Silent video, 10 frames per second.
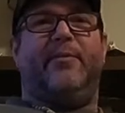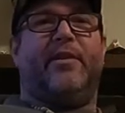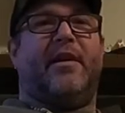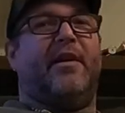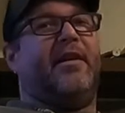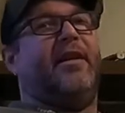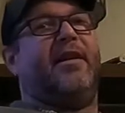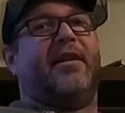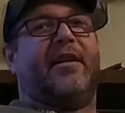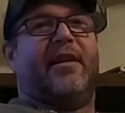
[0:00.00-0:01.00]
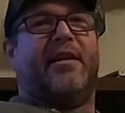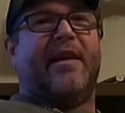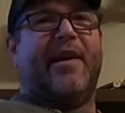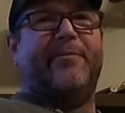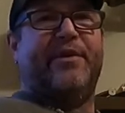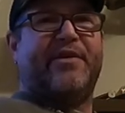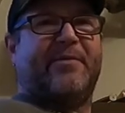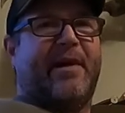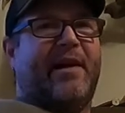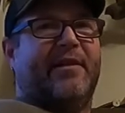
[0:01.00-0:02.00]
Brian here, Carolina
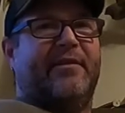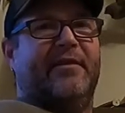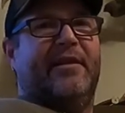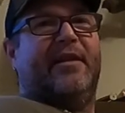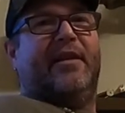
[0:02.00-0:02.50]
Bushwhacker.